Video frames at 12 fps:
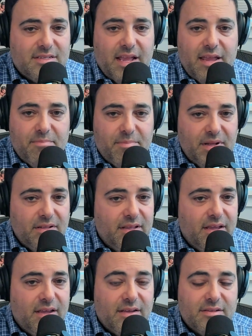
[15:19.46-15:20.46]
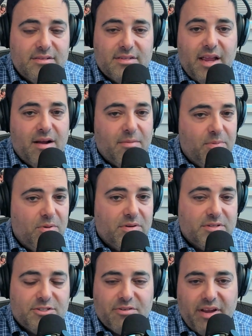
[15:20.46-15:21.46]
state buildings,
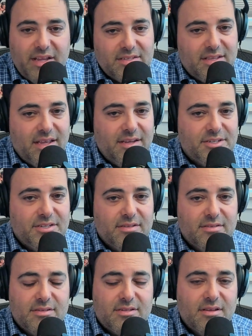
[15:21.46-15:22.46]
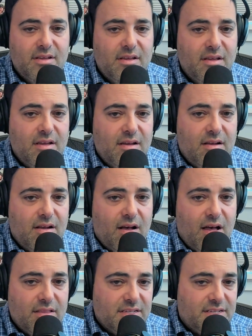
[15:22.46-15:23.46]
airports, train stations,
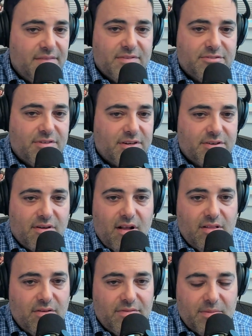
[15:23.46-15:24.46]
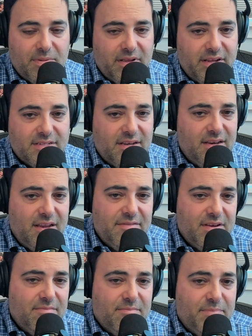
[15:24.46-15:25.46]
all this infrastructure all over the place, and
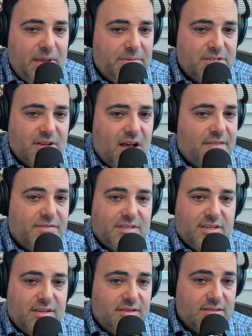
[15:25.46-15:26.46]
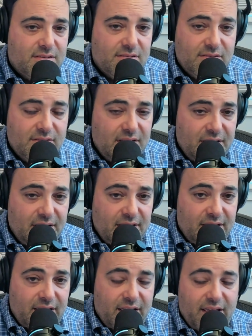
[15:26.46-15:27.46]
even people's offices.
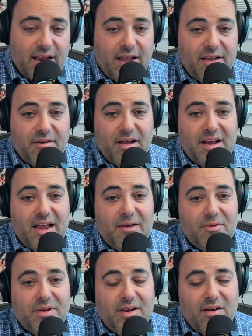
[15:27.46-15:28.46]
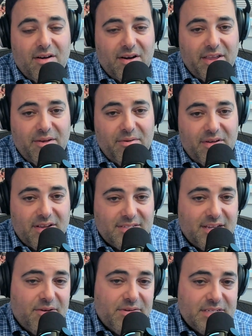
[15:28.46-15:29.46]
And I would argue, because
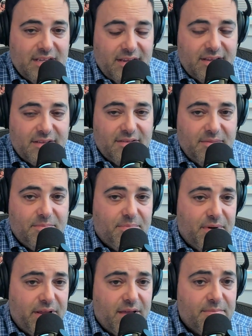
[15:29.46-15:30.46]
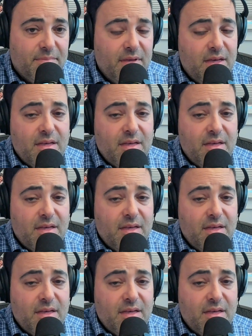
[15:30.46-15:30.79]
I always like to bring up